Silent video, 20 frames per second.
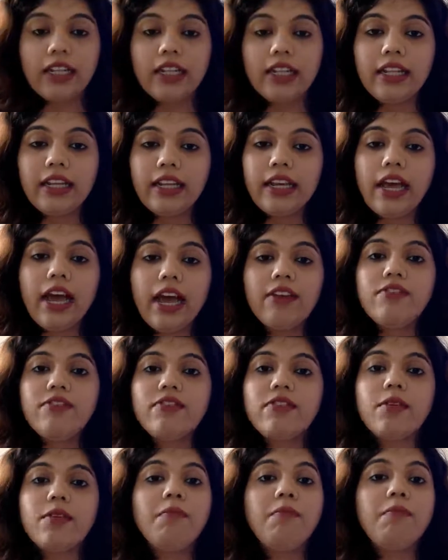They
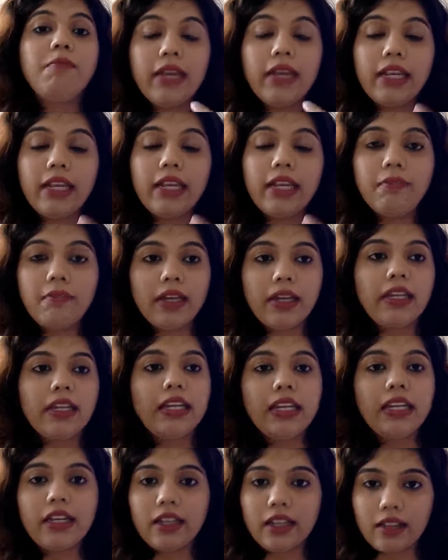have many,
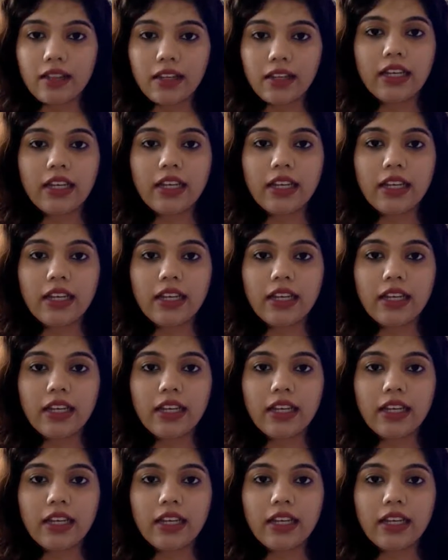many